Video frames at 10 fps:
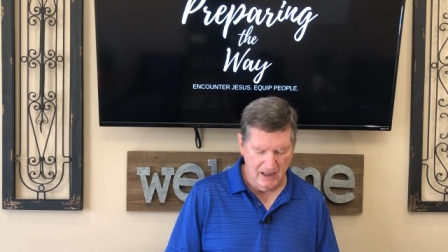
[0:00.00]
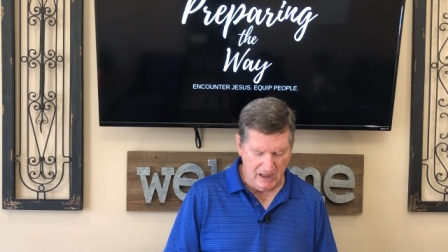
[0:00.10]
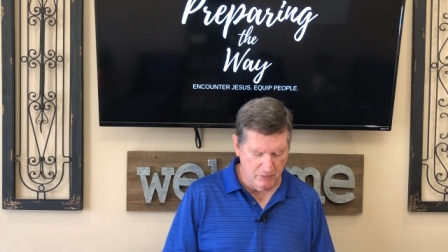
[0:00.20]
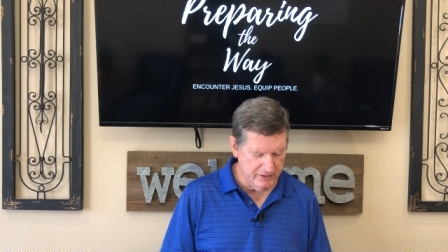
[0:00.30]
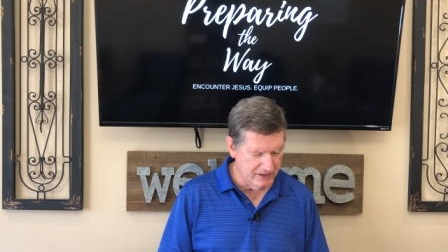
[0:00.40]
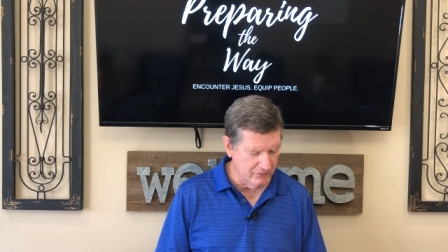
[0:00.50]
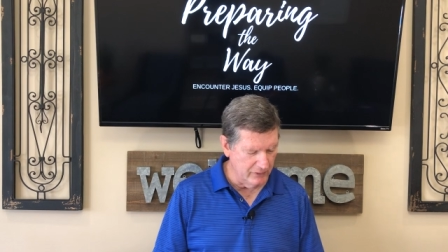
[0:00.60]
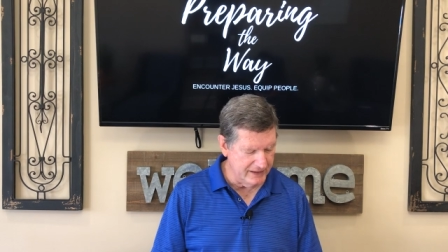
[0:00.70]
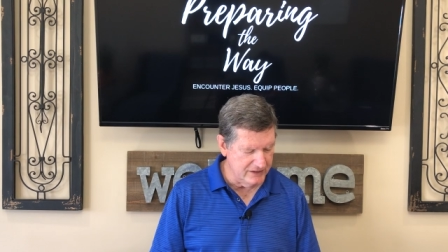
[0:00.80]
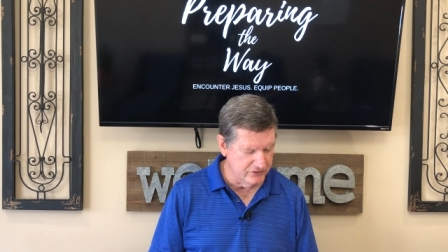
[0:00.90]
I want to get
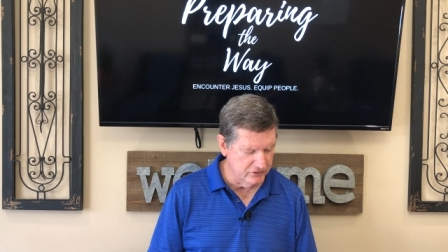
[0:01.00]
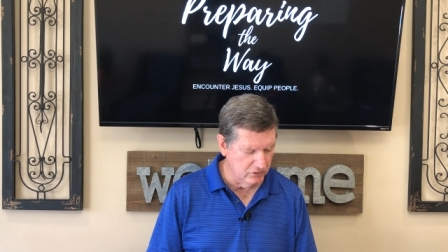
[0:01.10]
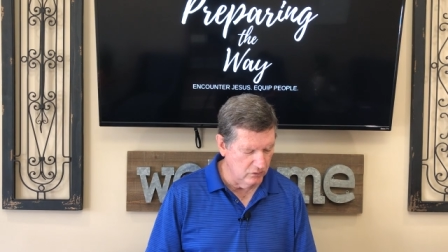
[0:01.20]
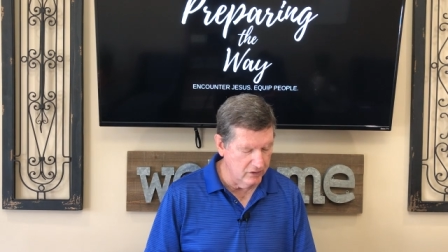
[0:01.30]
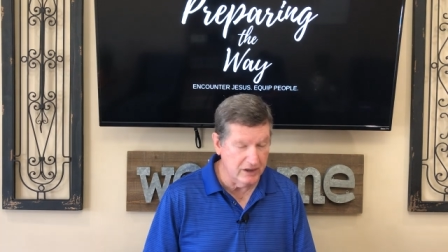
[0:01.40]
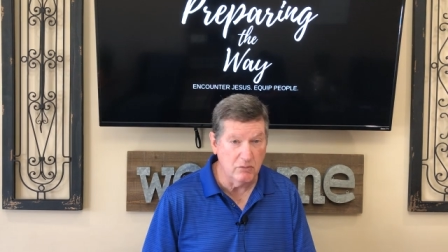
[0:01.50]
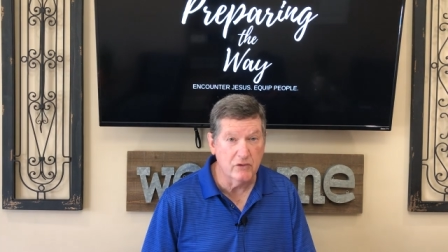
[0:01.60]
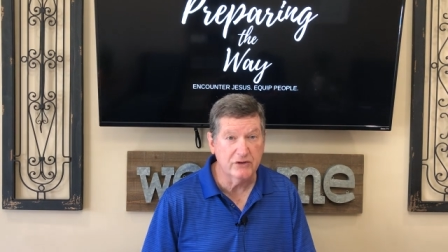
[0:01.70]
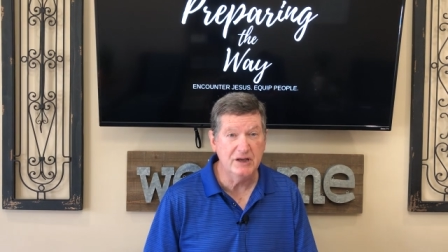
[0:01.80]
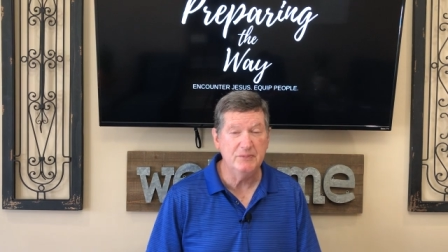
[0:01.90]
right into the Word. I
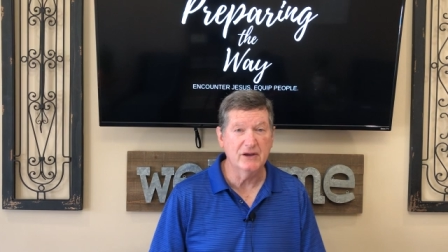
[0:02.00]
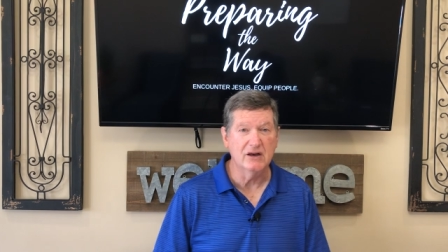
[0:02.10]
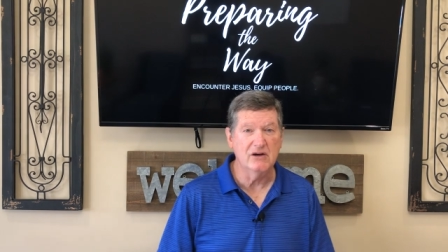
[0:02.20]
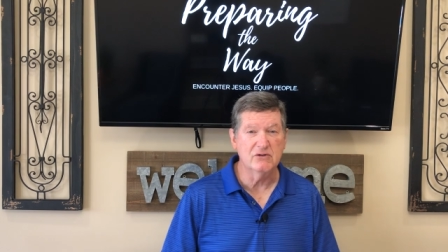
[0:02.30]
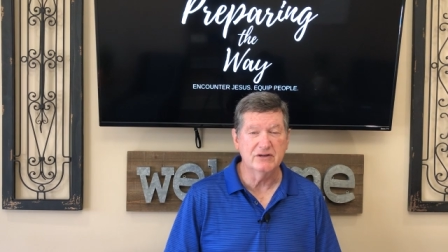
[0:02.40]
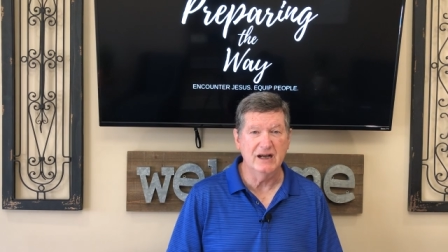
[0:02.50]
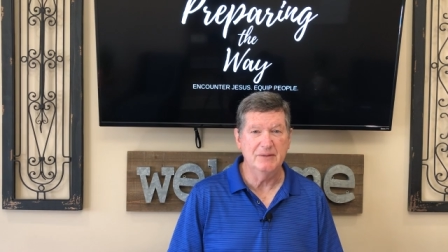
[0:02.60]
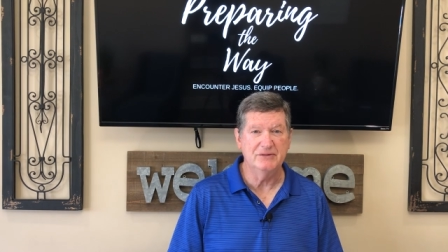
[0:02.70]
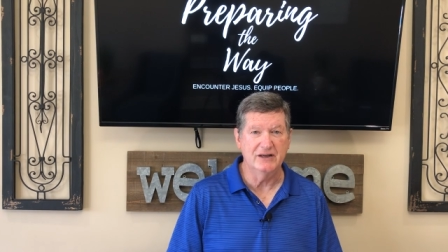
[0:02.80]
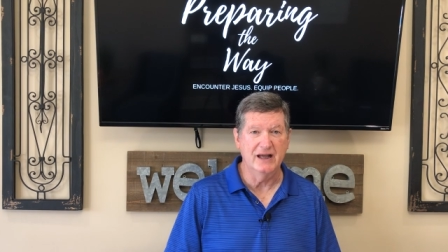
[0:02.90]
won't keep you a long
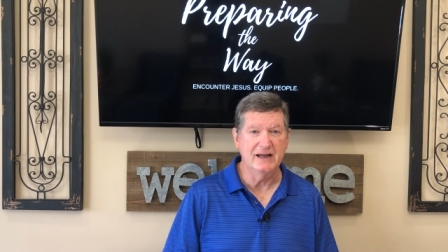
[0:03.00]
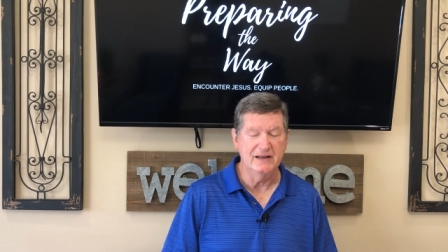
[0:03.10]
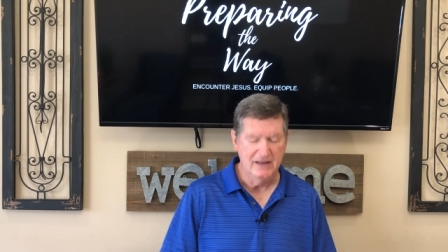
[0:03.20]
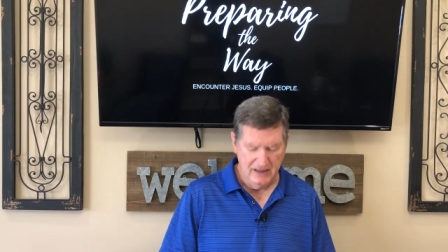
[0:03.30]
time tonight.